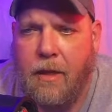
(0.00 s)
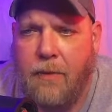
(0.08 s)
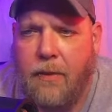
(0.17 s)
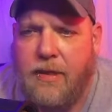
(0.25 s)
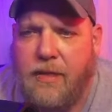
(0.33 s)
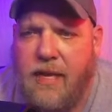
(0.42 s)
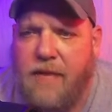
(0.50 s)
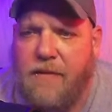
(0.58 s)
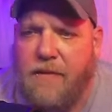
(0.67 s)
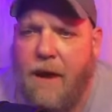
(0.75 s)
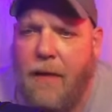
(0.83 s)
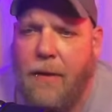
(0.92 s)
which is then
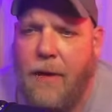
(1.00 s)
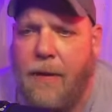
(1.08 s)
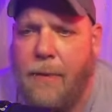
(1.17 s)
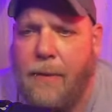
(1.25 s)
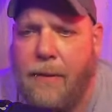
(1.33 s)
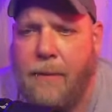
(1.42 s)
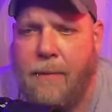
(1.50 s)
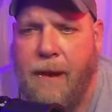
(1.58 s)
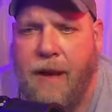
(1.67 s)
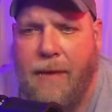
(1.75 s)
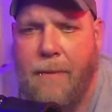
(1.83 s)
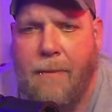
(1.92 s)
followed up
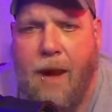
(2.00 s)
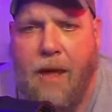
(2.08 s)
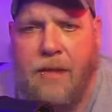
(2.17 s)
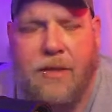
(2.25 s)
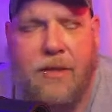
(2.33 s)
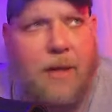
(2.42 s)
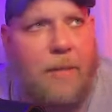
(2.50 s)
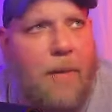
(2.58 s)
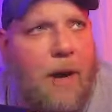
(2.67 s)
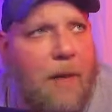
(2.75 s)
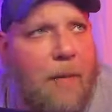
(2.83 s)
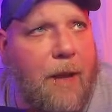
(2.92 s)
by the monster
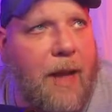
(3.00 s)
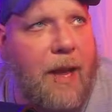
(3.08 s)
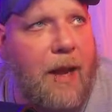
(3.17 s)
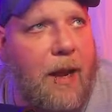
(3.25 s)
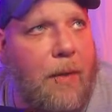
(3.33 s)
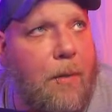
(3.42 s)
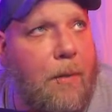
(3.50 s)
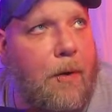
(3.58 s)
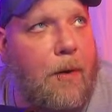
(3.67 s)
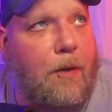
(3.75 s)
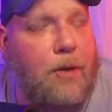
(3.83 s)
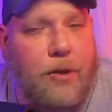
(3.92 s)
among men,
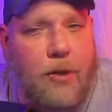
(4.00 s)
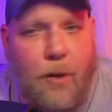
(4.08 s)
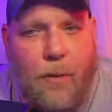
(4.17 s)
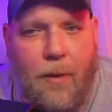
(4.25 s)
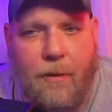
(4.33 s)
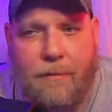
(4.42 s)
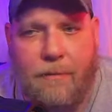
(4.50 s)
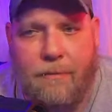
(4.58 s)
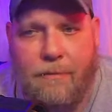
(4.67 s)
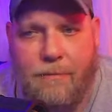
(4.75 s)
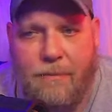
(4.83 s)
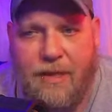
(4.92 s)
Braun
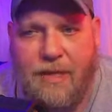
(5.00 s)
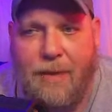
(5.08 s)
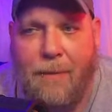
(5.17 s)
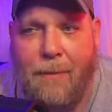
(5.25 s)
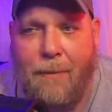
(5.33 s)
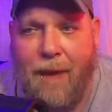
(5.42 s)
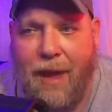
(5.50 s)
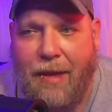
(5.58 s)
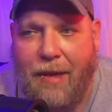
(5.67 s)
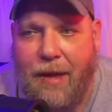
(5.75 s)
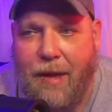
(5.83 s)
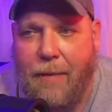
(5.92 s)
Strowman,
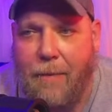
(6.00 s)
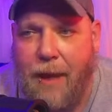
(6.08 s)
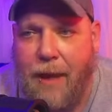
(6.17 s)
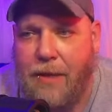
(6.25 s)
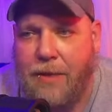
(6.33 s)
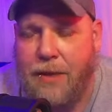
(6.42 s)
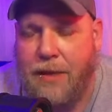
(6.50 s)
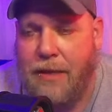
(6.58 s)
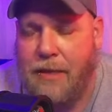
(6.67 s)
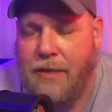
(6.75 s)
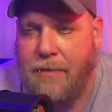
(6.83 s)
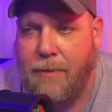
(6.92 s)
demanding a match
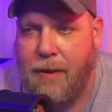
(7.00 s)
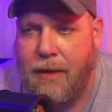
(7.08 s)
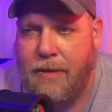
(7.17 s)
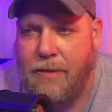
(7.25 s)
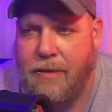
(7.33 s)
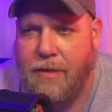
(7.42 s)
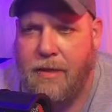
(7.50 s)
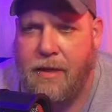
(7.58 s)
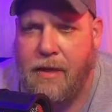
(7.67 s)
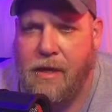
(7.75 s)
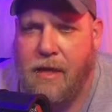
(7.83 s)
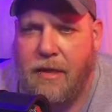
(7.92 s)
against The Miz
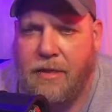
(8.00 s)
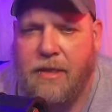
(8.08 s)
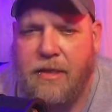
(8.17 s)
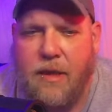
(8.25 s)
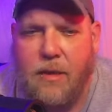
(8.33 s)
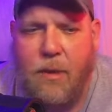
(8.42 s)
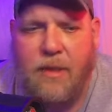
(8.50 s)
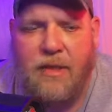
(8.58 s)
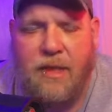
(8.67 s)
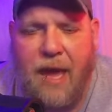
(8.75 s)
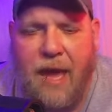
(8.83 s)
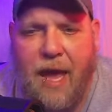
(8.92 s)
since he
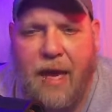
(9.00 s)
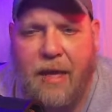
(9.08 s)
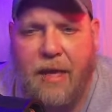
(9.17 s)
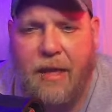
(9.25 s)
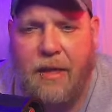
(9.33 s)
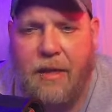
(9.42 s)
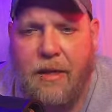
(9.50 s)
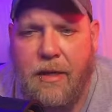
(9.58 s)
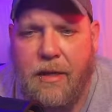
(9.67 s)
wasn't added